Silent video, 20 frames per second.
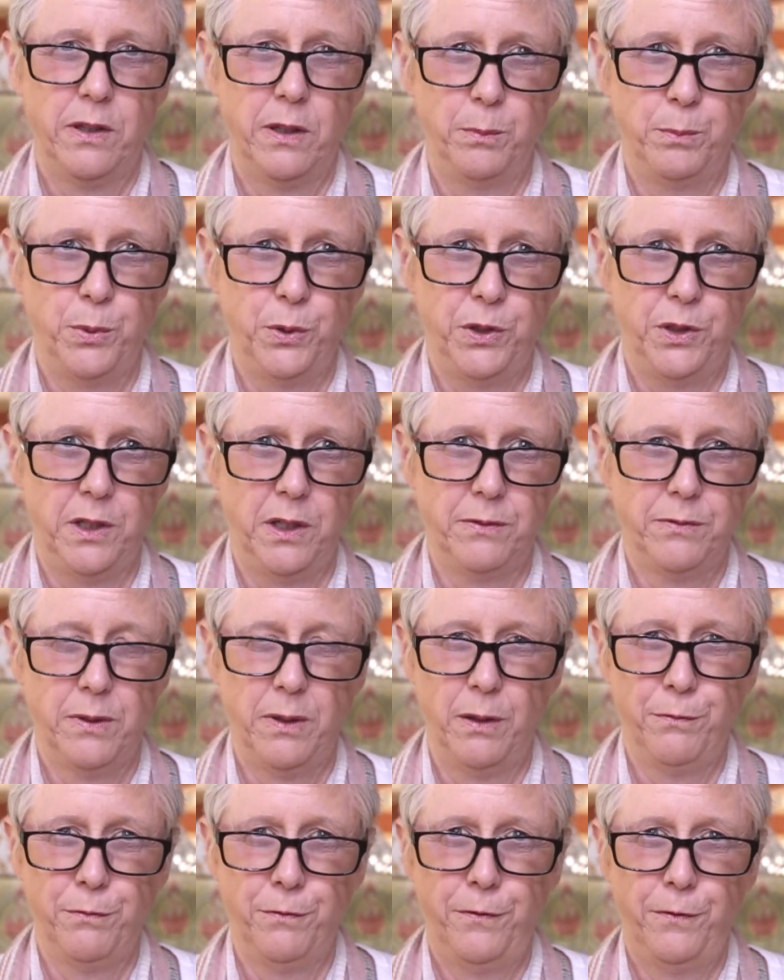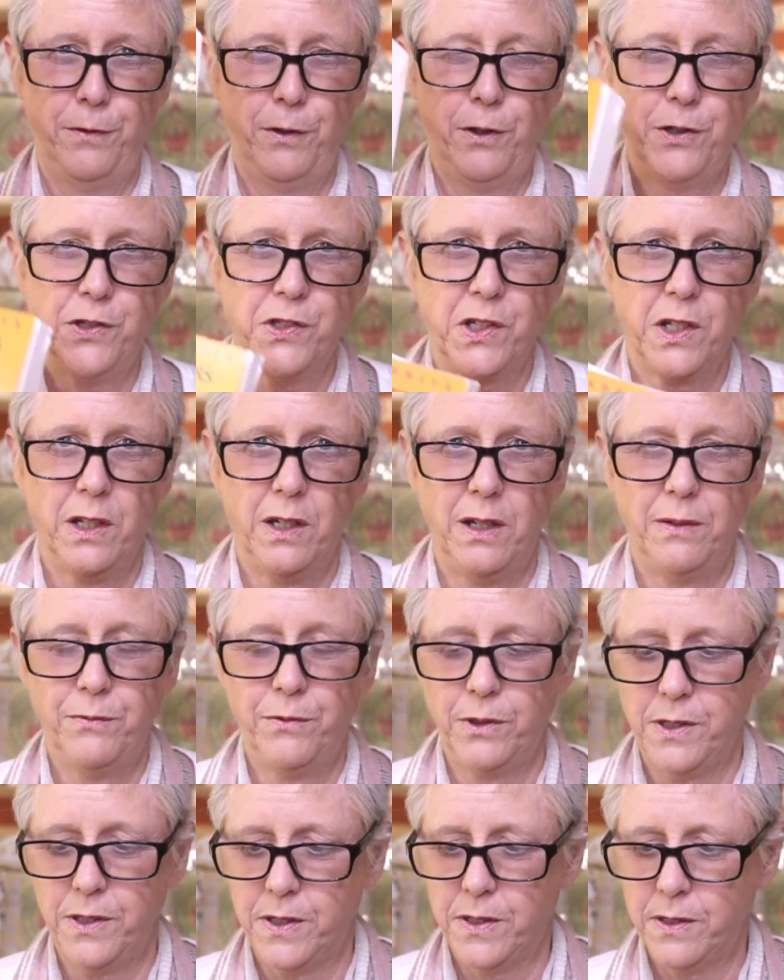of the Buddha, from the first
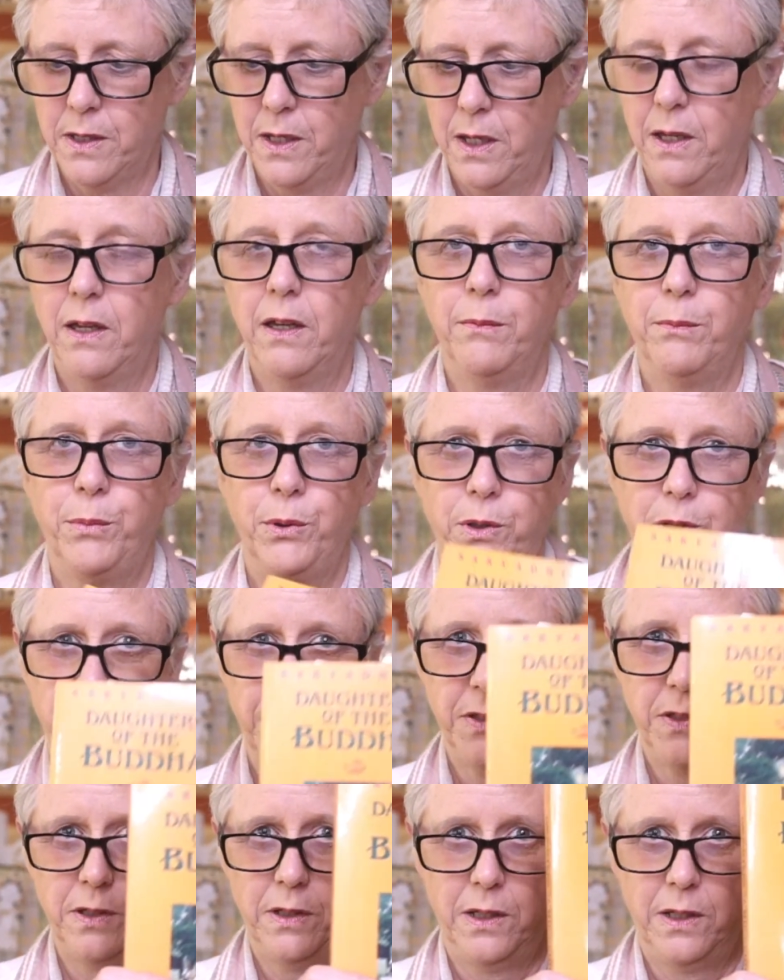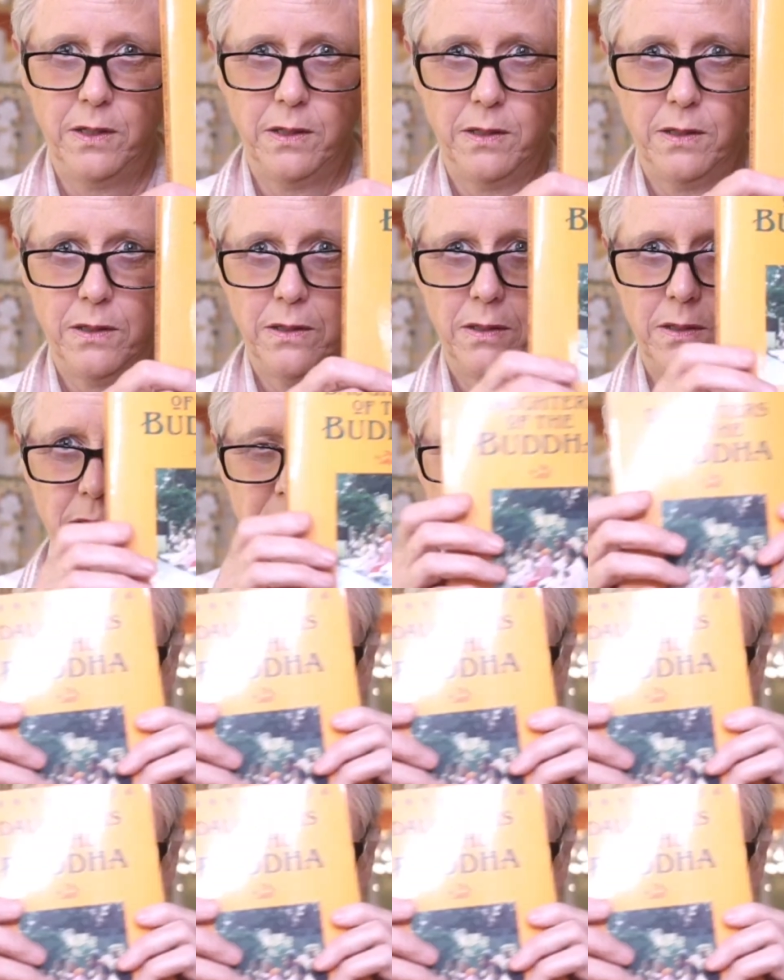conference of Buddhist nuns.